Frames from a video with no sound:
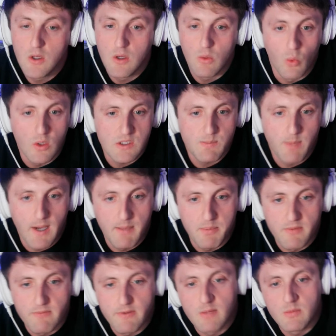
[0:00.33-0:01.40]
What's
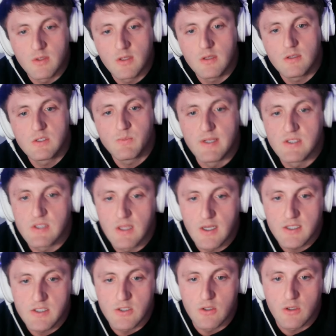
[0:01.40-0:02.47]
poppin', family? Spence Locks here,